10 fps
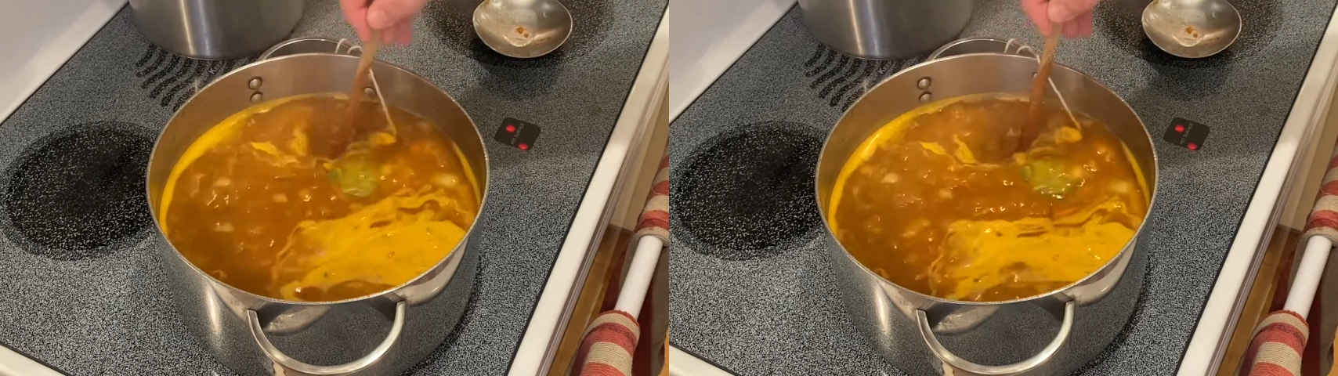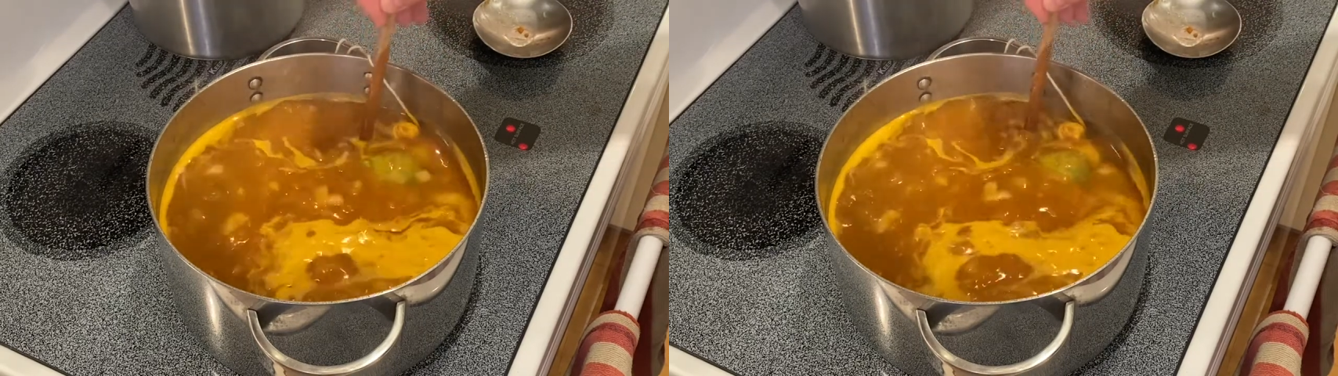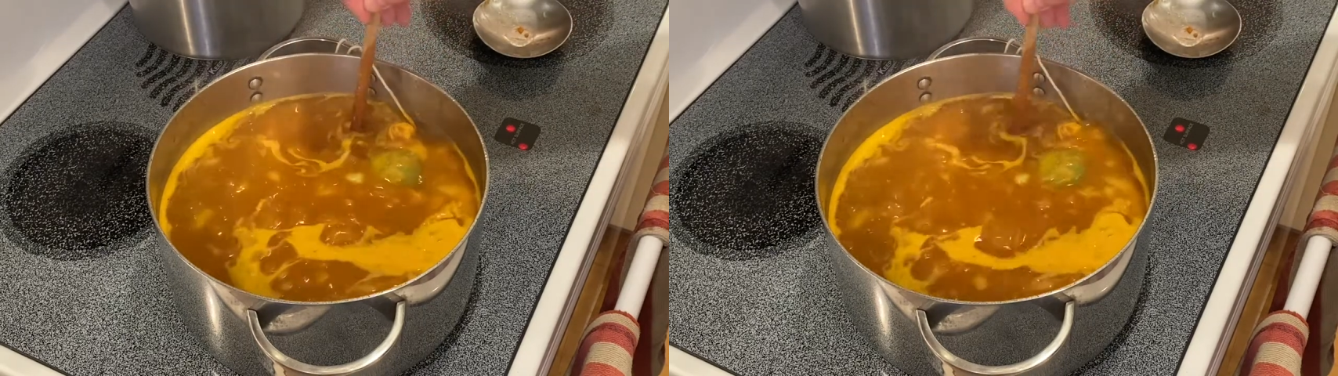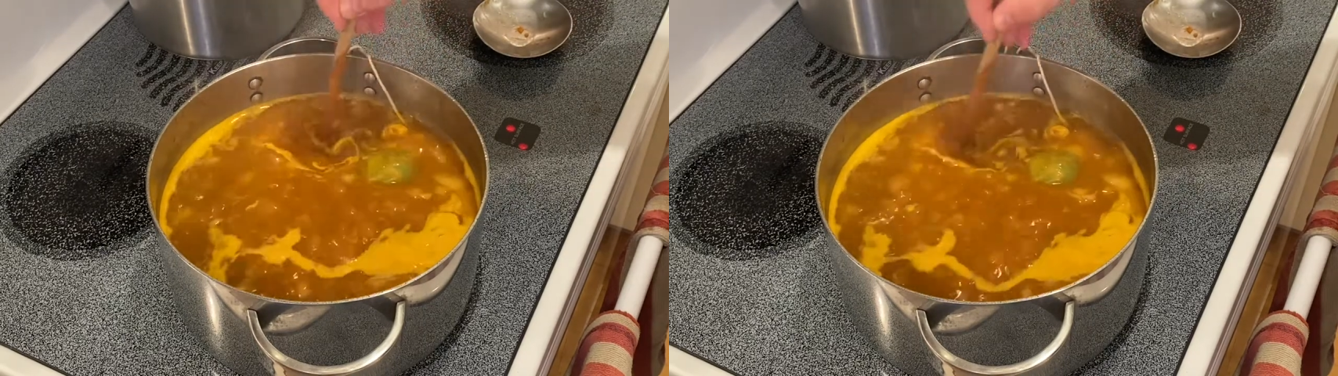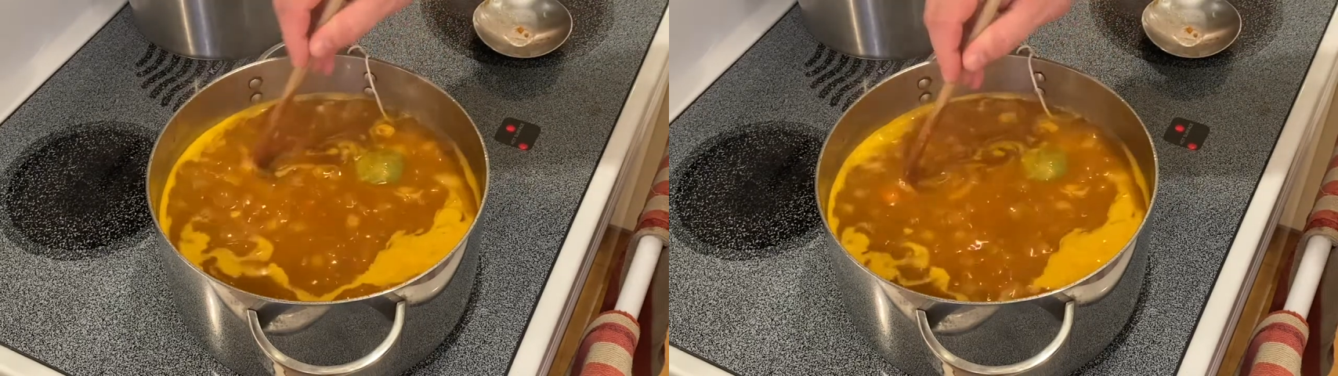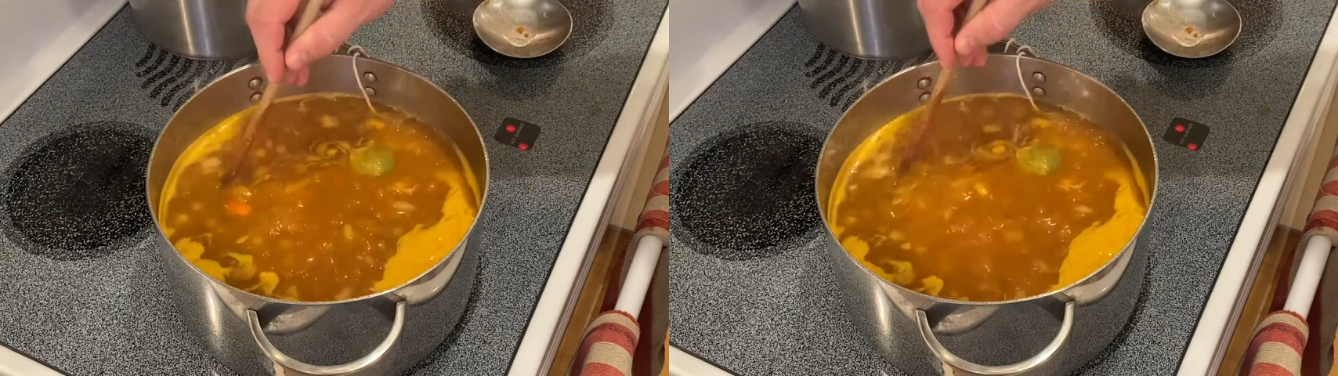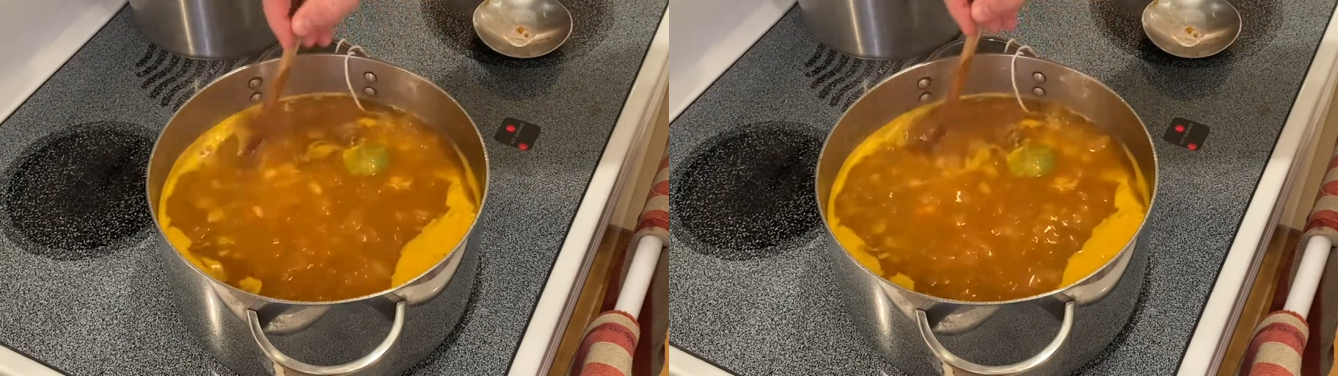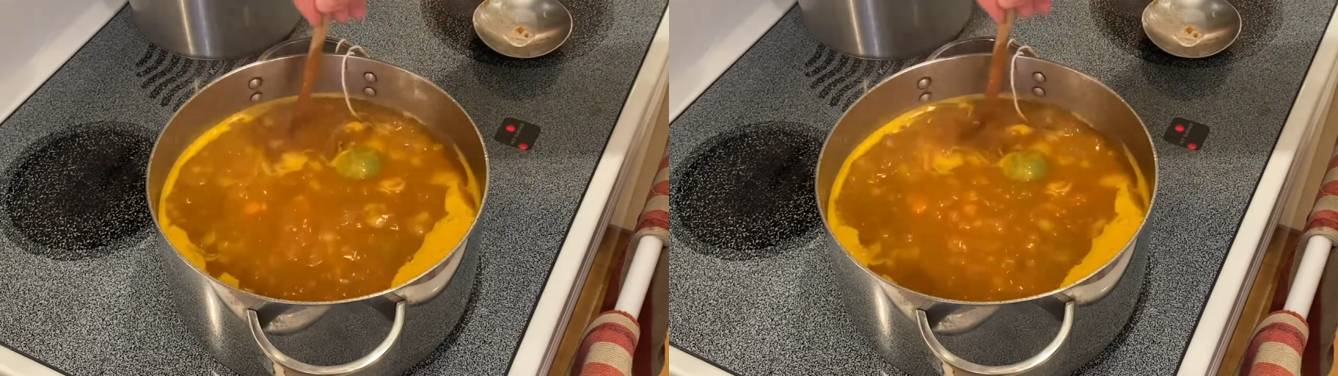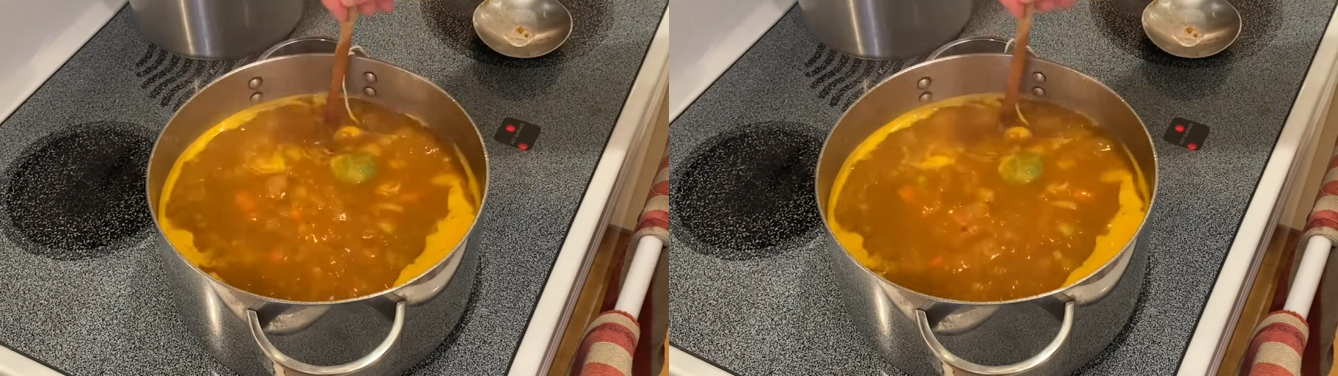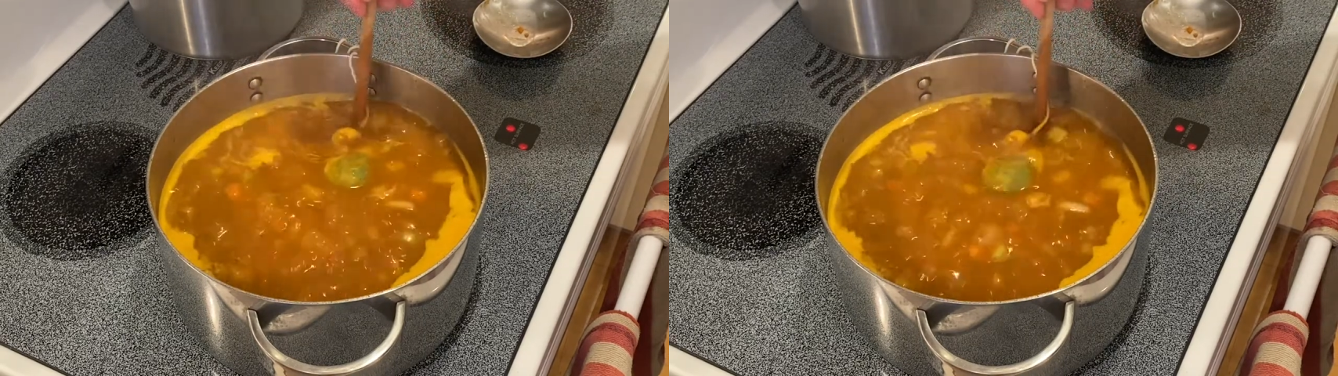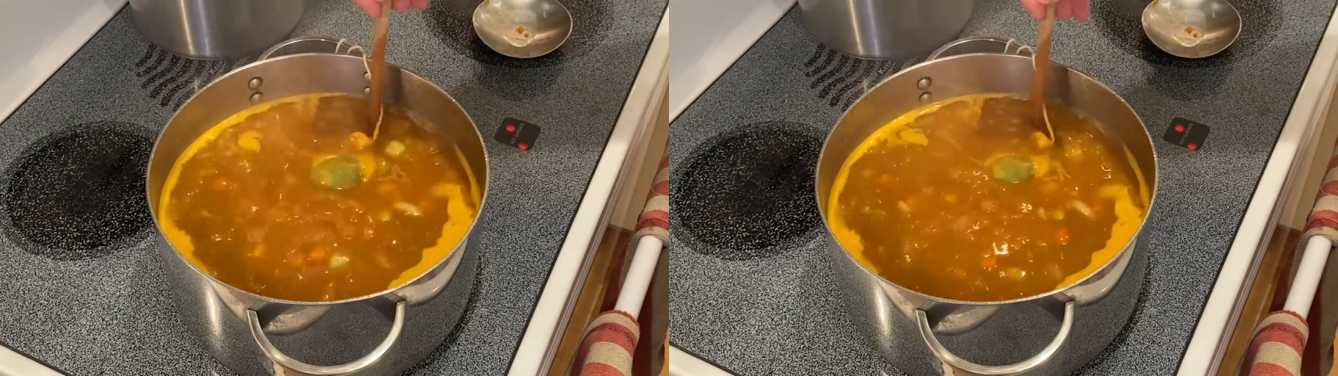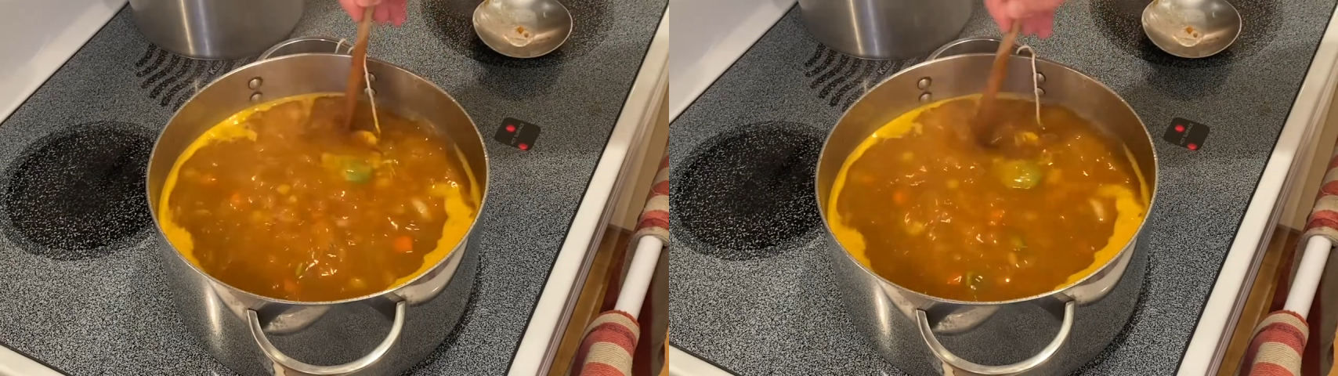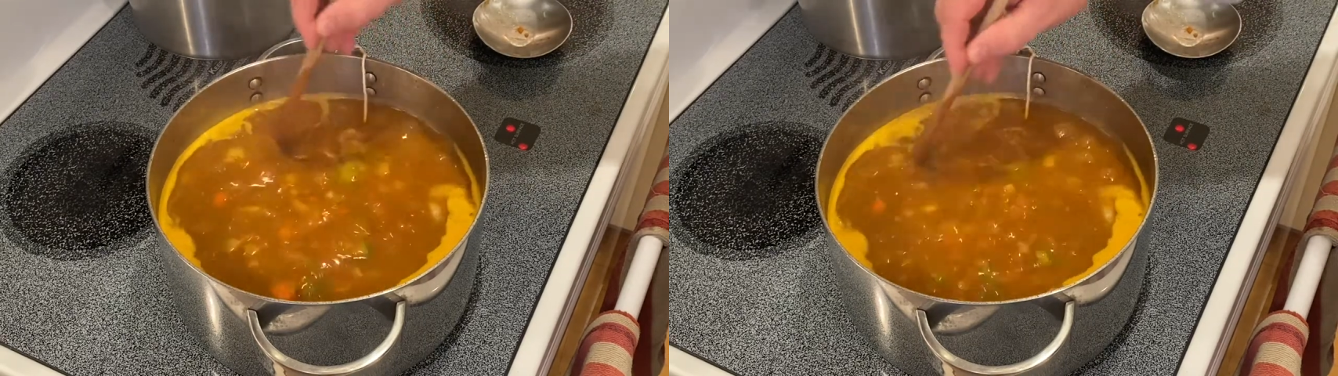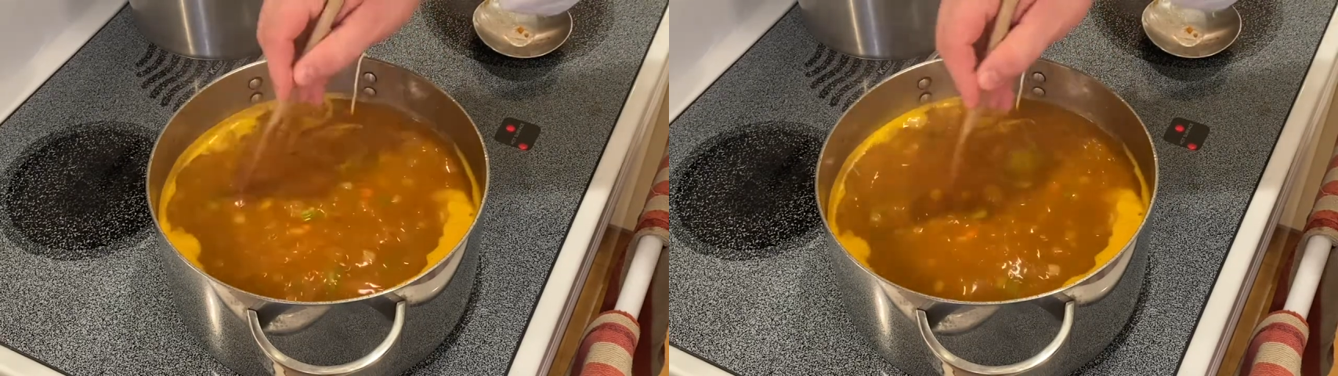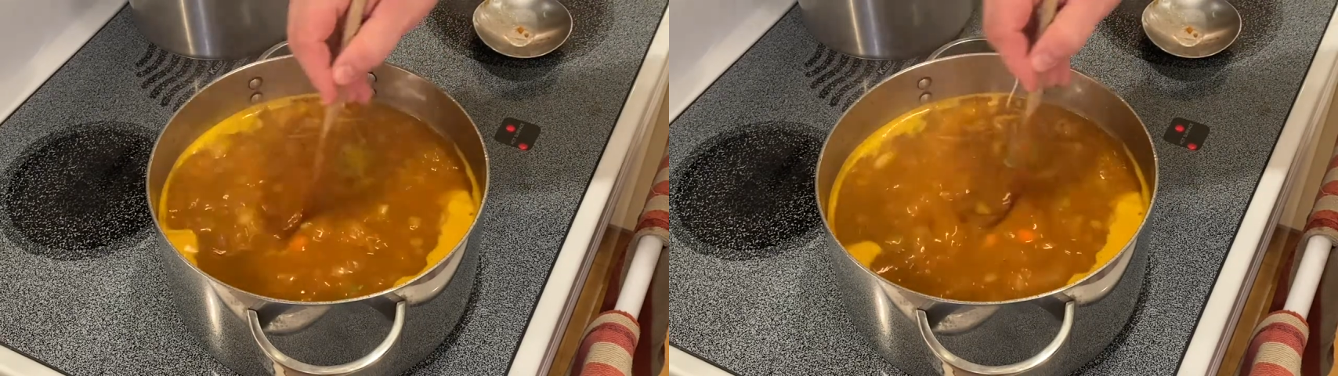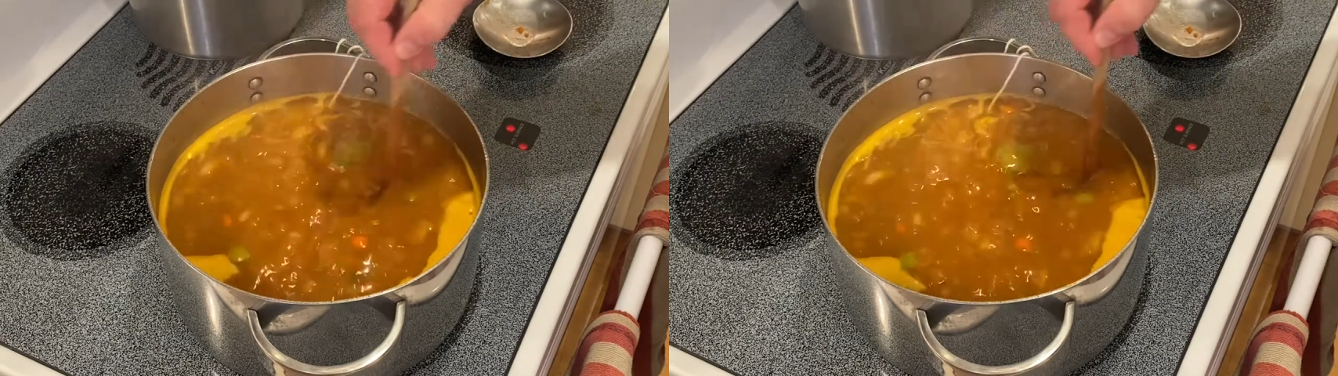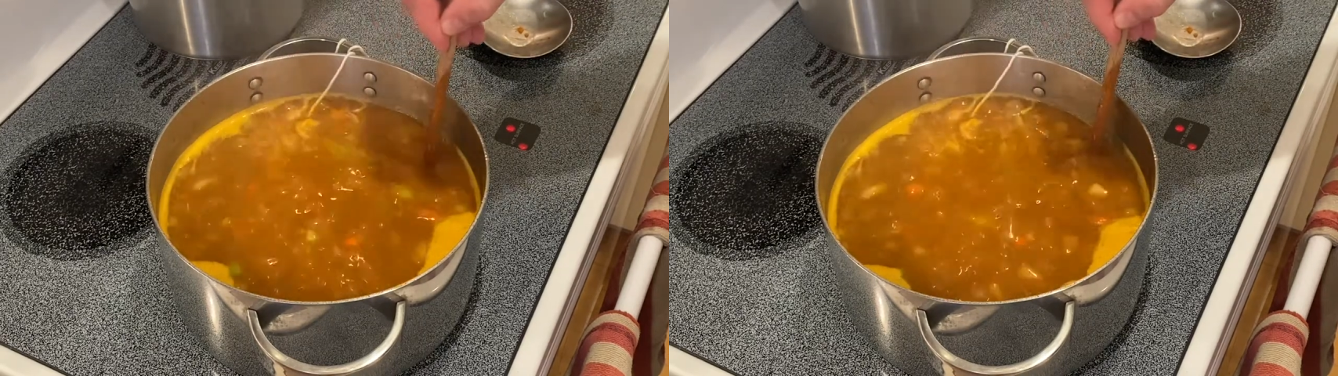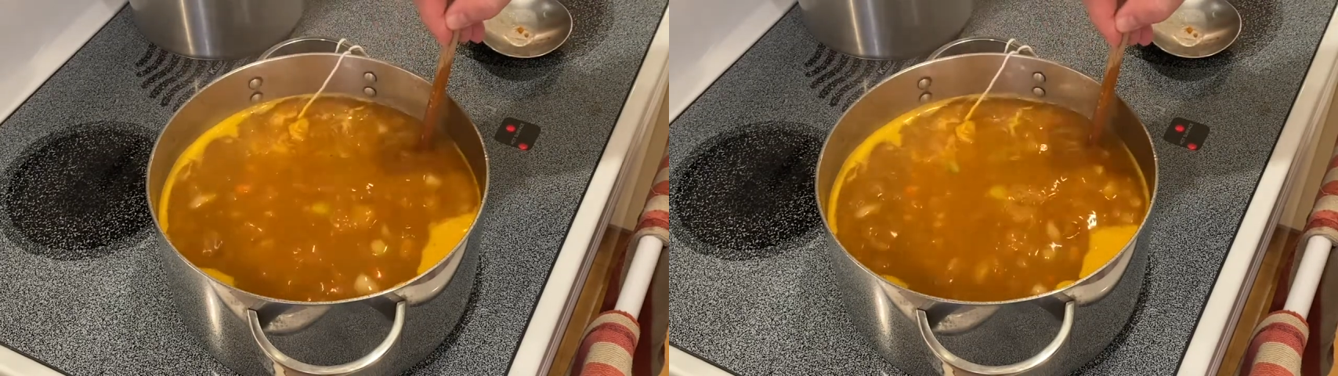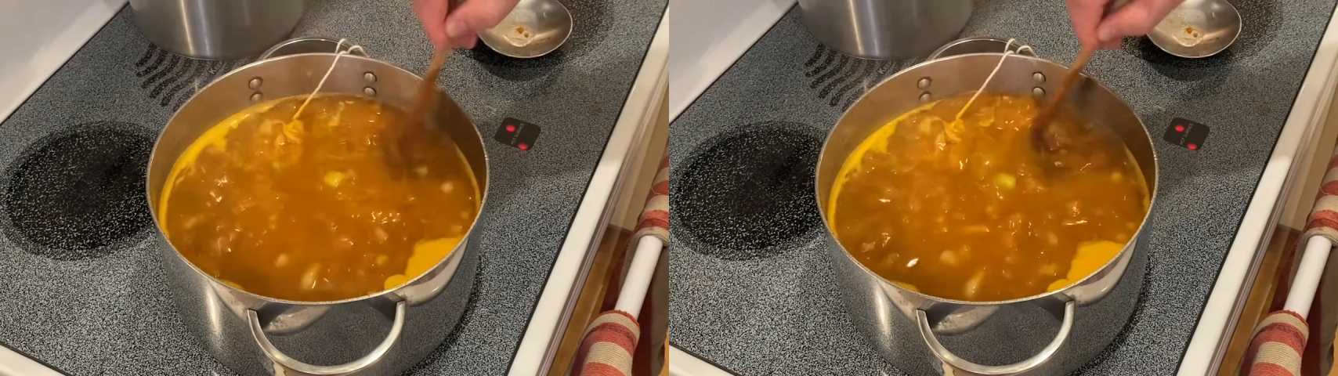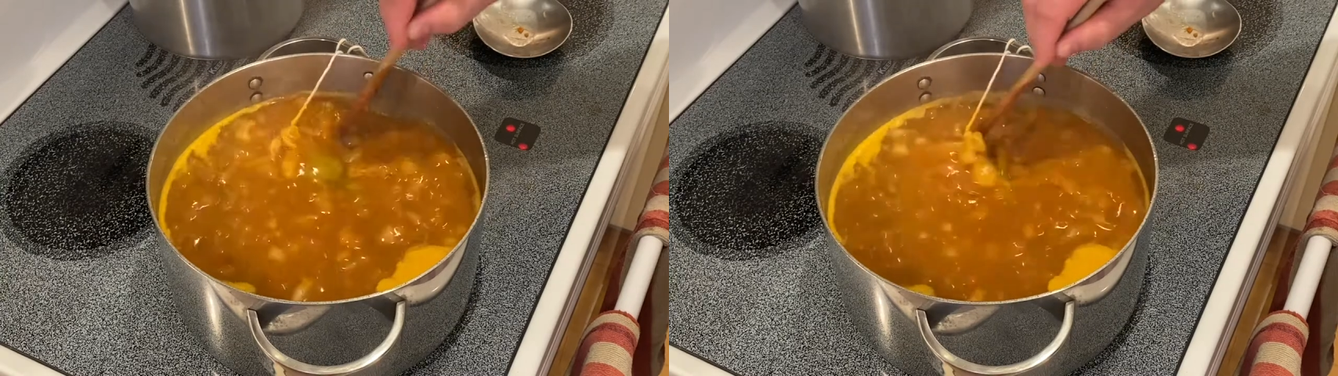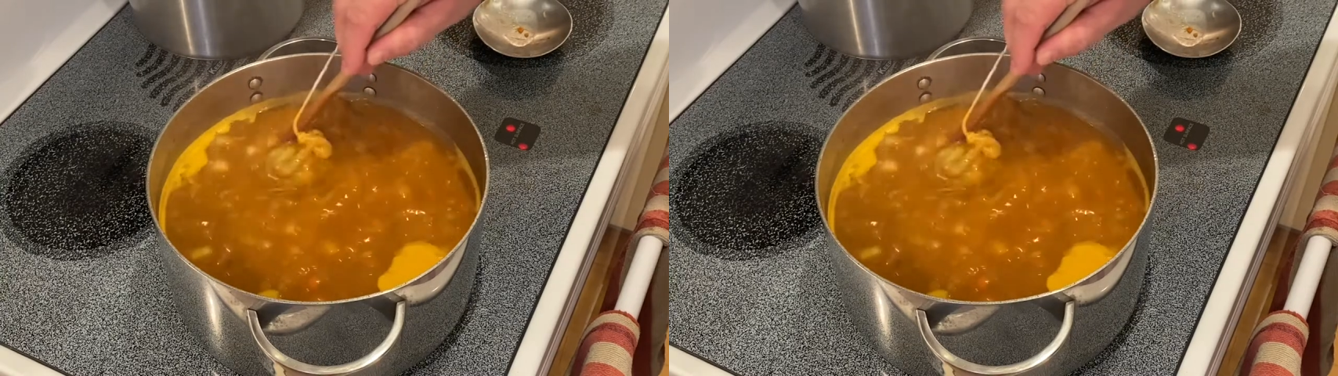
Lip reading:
No face is visible, so there are no lips to read.